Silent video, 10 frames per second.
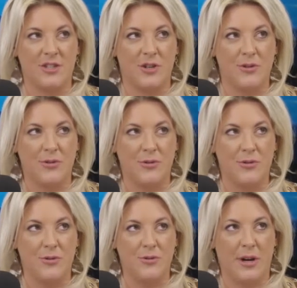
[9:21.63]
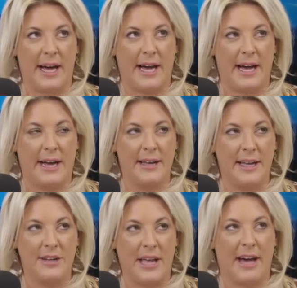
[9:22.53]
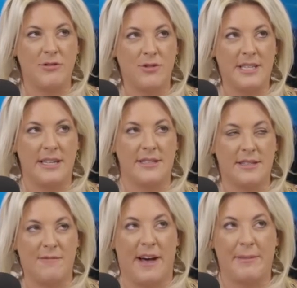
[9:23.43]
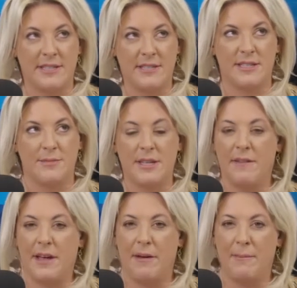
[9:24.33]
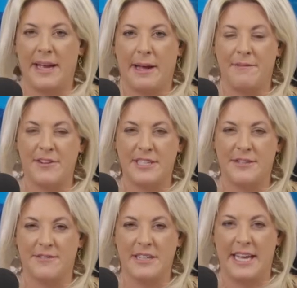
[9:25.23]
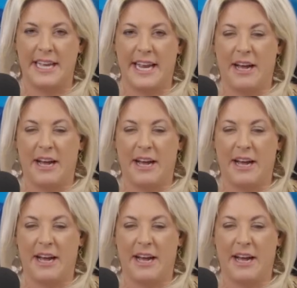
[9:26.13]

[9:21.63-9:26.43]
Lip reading: to how New Zealand's farming systems are made up very differently,